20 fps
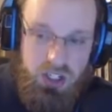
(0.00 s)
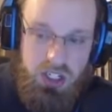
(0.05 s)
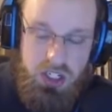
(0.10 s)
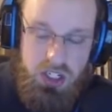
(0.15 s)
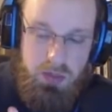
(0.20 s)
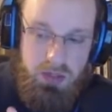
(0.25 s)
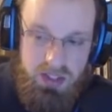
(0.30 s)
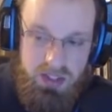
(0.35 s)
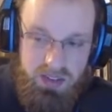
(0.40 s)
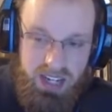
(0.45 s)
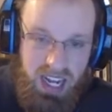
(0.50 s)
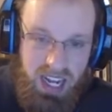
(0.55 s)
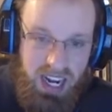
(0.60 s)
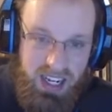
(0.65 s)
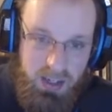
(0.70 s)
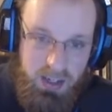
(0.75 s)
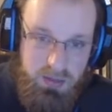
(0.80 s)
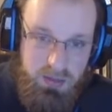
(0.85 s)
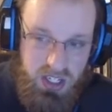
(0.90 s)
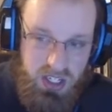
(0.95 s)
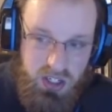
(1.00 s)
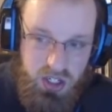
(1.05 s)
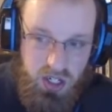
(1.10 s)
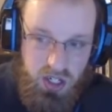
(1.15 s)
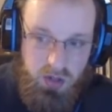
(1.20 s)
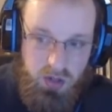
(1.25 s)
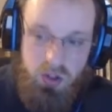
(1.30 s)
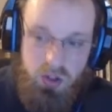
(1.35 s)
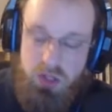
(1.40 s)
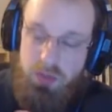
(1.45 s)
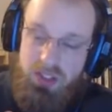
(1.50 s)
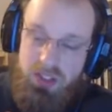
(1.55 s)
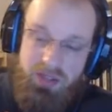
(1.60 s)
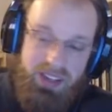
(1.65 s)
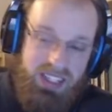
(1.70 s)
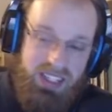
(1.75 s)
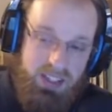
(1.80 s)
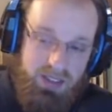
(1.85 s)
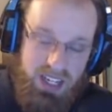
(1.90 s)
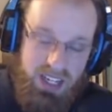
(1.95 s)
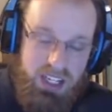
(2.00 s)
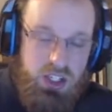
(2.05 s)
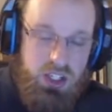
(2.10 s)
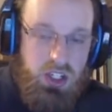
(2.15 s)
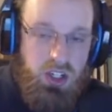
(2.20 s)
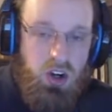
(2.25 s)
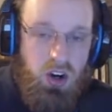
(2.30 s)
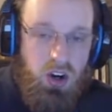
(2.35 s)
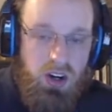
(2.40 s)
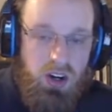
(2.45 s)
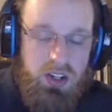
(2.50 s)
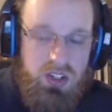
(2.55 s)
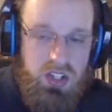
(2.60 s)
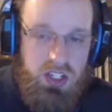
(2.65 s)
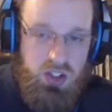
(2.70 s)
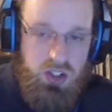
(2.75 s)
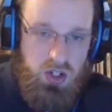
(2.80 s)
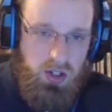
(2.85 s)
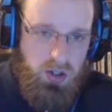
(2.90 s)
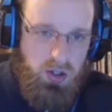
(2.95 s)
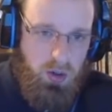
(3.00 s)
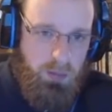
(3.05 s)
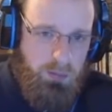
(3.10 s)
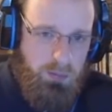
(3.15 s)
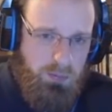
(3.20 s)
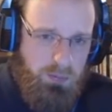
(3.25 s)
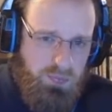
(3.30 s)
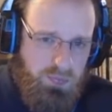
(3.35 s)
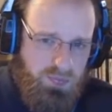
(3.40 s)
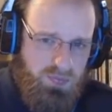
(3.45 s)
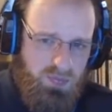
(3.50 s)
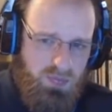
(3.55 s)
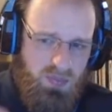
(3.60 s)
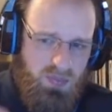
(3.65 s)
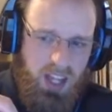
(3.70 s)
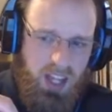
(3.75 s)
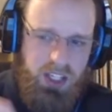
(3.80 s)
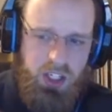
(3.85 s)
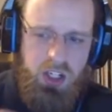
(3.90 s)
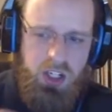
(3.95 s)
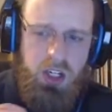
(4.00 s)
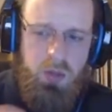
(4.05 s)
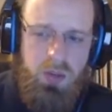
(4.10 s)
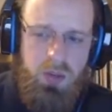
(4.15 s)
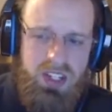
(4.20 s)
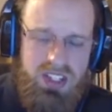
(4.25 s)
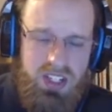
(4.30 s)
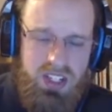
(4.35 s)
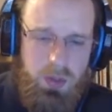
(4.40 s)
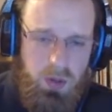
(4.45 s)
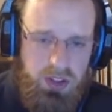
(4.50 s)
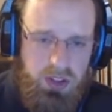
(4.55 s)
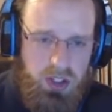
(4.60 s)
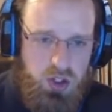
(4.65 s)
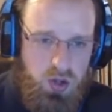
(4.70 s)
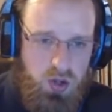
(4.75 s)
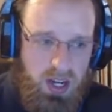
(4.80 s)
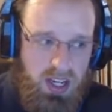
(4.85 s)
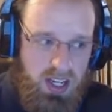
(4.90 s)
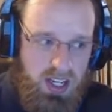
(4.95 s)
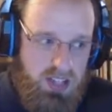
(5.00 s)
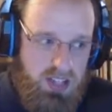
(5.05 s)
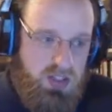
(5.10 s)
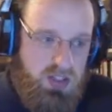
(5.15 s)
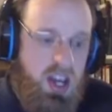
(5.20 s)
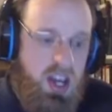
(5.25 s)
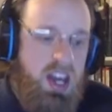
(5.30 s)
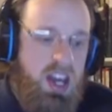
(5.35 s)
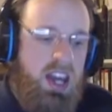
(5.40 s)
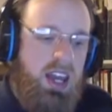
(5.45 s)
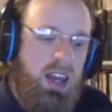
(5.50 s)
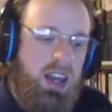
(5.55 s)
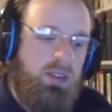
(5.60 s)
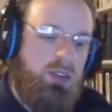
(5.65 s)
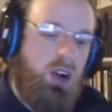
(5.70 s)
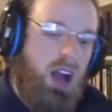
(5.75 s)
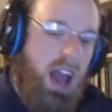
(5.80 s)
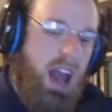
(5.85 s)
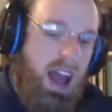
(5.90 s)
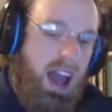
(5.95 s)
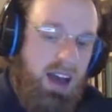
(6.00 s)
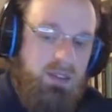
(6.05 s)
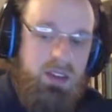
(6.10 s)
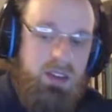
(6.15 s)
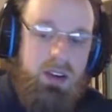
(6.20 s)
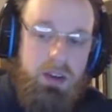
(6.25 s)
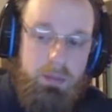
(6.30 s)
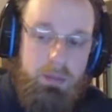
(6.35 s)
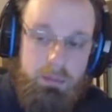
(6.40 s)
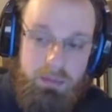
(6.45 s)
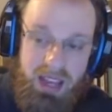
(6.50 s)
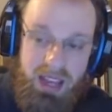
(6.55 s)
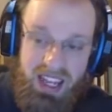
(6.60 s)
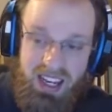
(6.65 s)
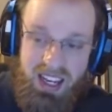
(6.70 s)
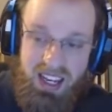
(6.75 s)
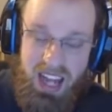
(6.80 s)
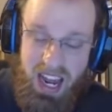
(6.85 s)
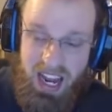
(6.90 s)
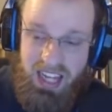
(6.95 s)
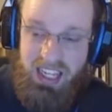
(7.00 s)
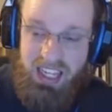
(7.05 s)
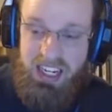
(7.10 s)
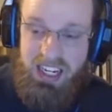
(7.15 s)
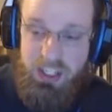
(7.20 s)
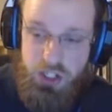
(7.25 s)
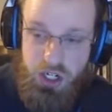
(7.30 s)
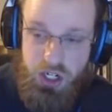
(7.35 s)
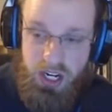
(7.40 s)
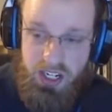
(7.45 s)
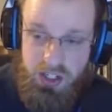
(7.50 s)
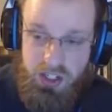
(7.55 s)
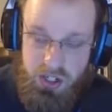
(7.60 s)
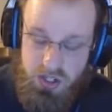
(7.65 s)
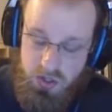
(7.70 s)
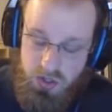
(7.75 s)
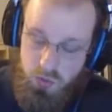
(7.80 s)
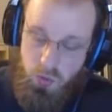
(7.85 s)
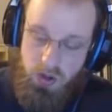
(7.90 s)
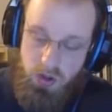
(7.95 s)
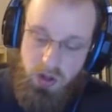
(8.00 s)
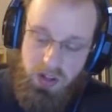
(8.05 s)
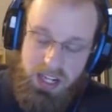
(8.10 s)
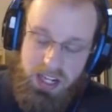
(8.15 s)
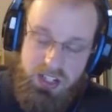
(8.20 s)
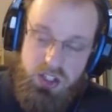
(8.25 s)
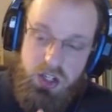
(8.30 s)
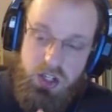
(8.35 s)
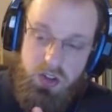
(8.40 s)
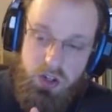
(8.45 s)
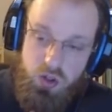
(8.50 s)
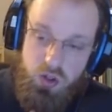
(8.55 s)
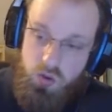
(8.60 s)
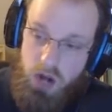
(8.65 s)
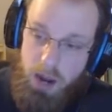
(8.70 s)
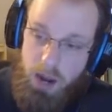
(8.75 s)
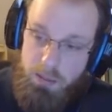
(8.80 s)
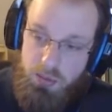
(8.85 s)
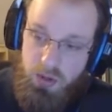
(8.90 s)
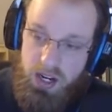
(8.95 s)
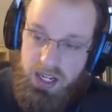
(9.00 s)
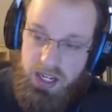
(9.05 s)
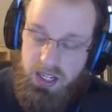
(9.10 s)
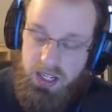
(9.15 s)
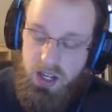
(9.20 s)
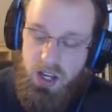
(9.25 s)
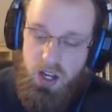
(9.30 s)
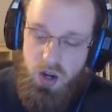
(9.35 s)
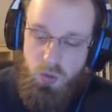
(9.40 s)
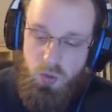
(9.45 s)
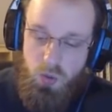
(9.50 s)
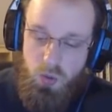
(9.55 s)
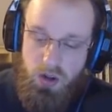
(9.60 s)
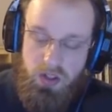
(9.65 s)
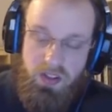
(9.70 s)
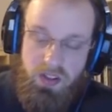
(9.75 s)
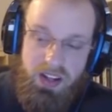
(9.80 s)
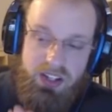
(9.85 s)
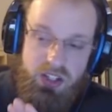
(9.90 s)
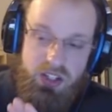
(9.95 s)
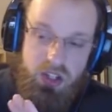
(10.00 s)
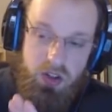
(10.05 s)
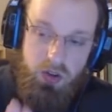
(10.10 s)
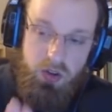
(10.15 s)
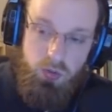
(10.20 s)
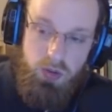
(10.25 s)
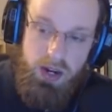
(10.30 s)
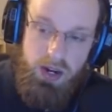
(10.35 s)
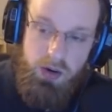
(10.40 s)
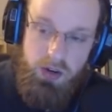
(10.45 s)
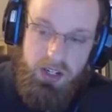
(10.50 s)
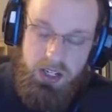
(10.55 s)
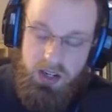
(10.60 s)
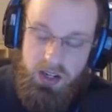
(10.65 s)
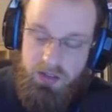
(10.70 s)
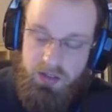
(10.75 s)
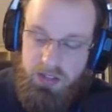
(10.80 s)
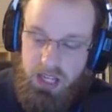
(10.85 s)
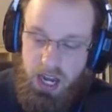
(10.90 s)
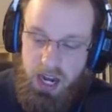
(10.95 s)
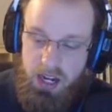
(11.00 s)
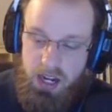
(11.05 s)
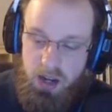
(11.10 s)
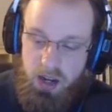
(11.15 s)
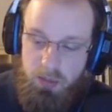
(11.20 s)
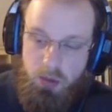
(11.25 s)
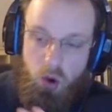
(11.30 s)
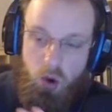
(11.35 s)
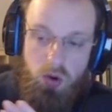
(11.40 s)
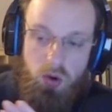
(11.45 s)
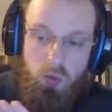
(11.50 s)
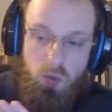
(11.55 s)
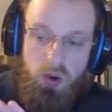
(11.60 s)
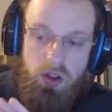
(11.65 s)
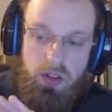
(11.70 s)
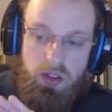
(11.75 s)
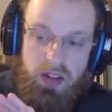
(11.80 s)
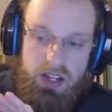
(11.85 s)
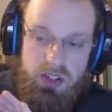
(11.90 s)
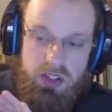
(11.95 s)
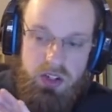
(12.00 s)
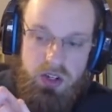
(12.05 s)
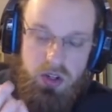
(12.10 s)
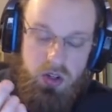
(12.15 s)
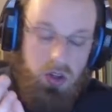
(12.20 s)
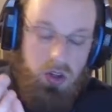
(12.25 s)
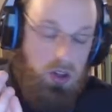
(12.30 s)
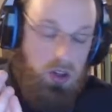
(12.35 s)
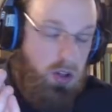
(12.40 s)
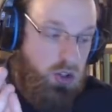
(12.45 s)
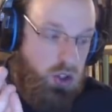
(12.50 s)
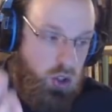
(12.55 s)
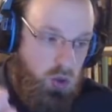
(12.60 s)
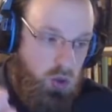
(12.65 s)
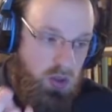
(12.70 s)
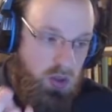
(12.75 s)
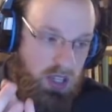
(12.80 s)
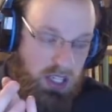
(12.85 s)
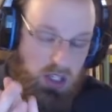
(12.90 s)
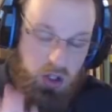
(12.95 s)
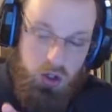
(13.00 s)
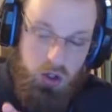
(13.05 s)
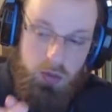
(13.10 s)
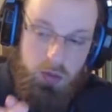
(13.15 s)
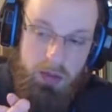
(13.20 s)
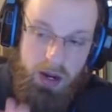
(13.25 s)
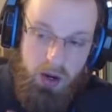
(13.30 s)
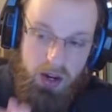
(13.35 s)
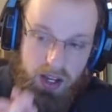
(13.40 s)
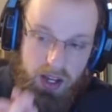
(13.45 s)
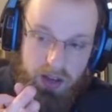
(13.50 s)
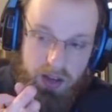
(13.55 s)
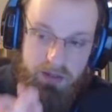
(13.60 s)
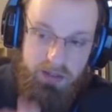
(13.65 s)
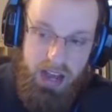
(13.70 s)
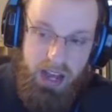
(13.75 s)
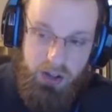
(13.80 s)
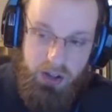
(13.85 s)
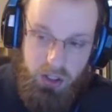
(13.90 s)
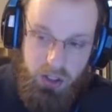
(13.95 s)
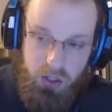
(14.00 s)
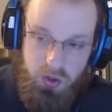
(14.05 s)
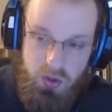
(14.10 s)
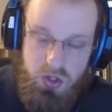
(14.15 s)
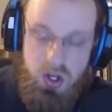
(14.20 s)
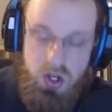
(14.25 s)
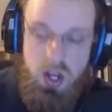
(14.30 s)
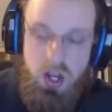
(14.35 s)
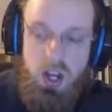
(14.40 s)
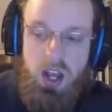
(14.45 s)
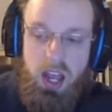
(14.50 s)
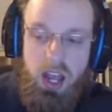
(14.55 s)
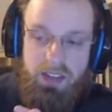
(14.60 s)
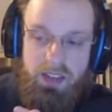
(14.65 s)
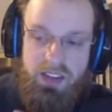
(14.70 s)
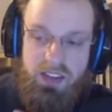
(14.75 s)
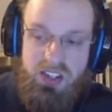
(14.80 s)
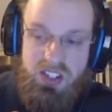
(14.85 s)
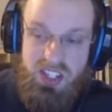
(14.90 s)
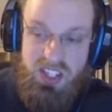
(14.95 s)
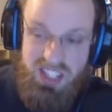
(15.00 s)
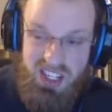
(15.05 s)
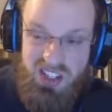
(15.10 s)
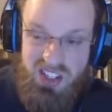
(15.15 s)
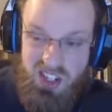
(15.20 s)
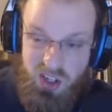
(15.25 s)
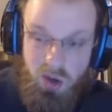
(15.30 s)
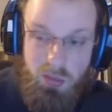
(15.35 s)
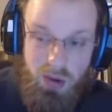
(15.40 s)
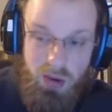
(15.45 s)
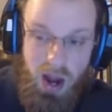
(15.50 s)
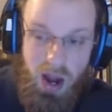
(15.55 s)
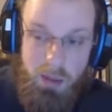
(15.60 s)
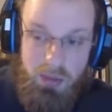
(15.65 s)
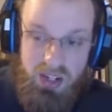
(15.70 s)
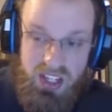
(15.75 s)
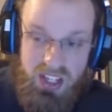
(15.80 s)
specific items in general, specific divination cards in general. And you're going to want to see what the trend is. If there haven't been any changes, whether that's to the drop rate, whether that's to the rarity of the item, or whether that's to the numeric values and the statistical properties